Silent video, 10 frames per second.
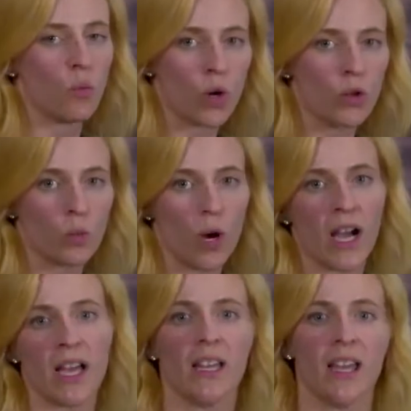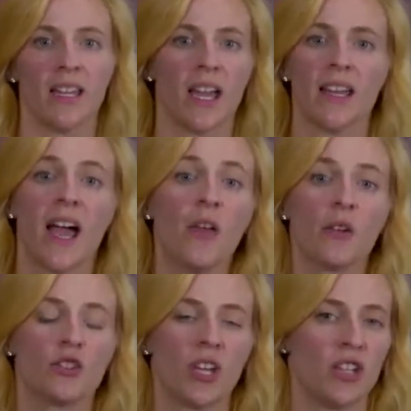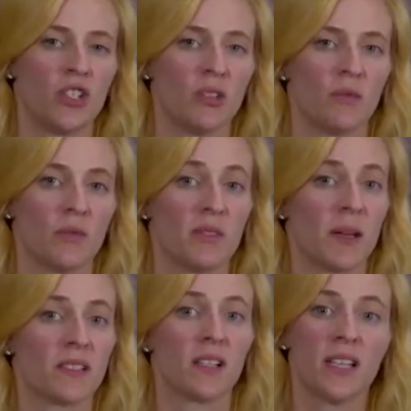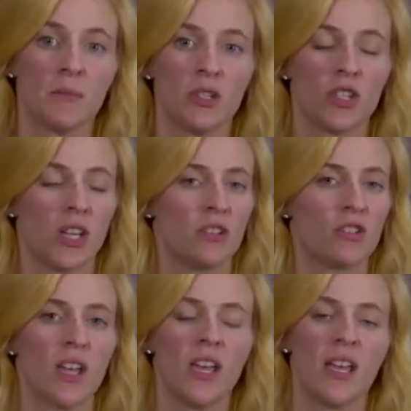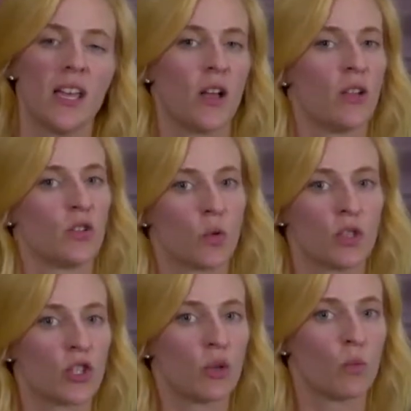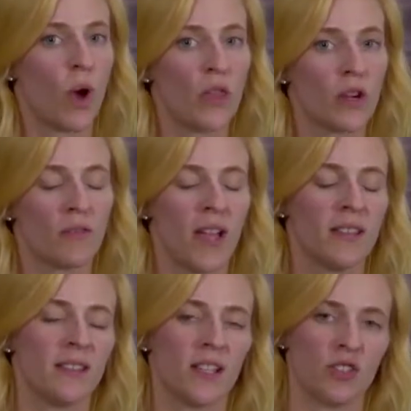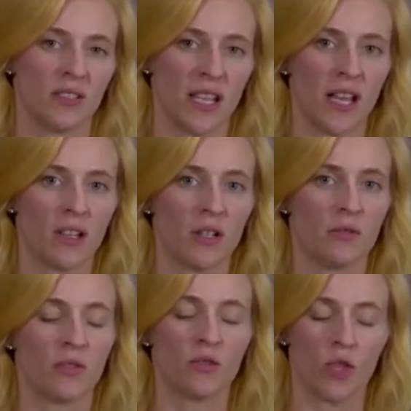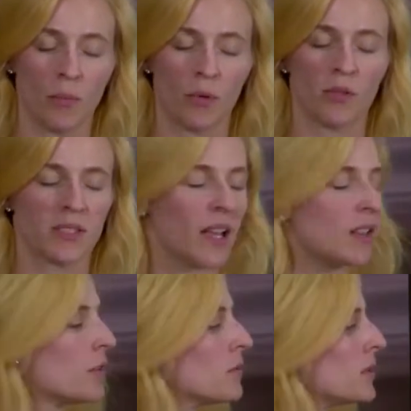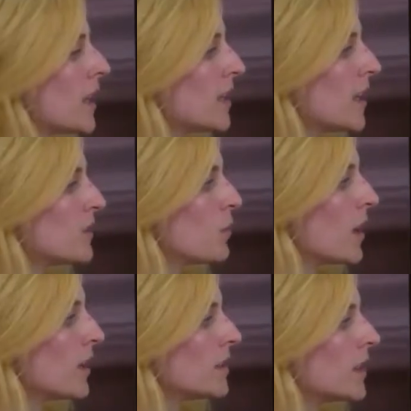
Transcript: worldwide, and again, how they're changing with respect to climate change, short-term weather events such as cyclones, tropical cyclones, and as well as